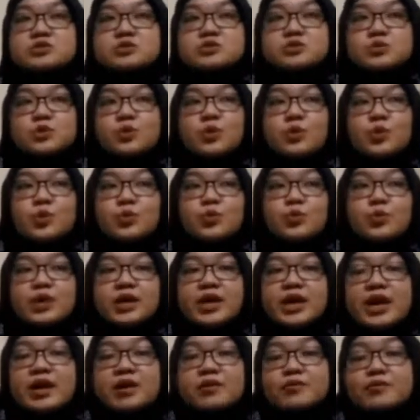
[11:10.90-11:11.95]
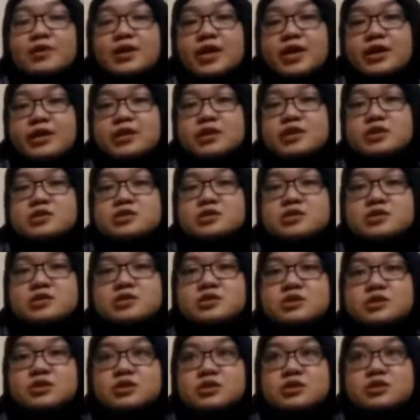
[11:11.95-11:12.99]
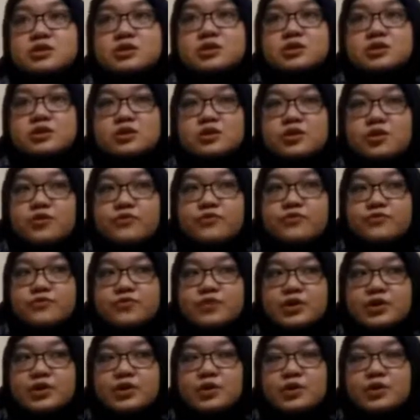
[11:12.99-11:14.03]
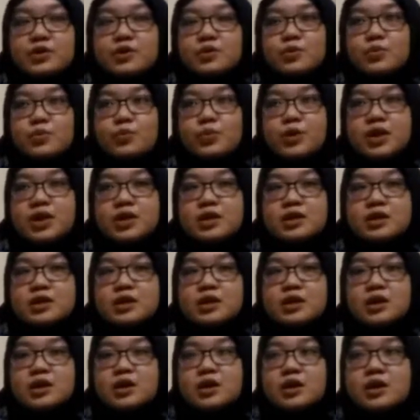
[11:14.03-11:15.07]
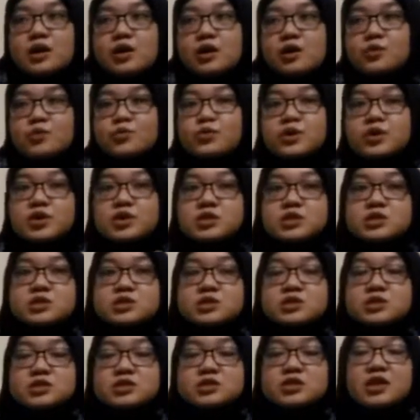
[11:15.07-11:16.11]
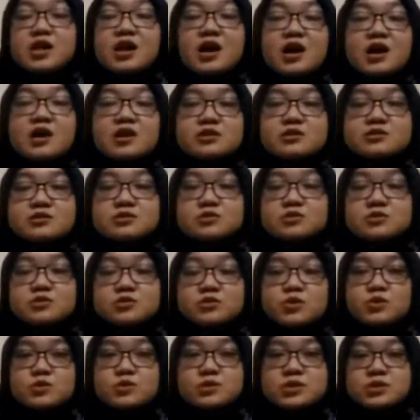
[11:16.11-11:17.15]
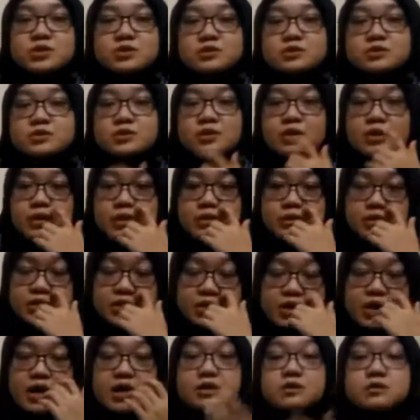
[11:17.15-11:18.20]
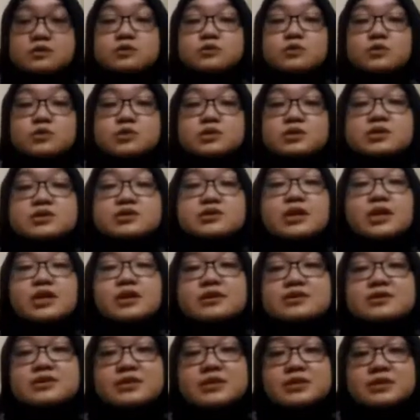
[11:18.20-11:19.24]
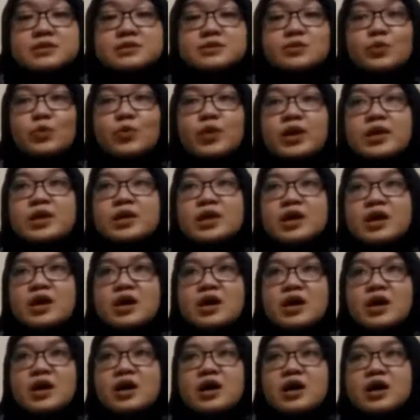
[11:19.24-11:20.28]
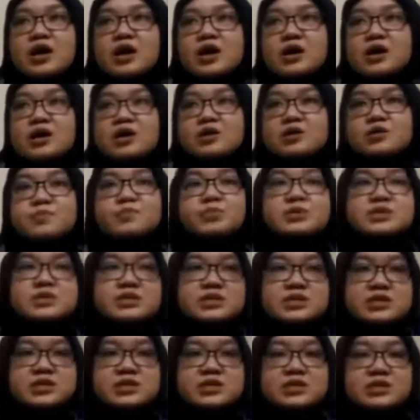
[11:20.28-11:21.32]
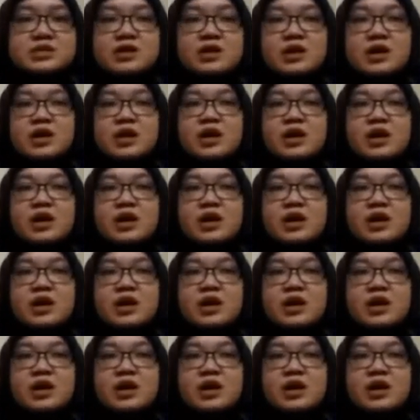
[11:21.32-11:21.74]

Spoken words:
So we can relate the conflict when with the scarce resources. Scarce resources exist when a person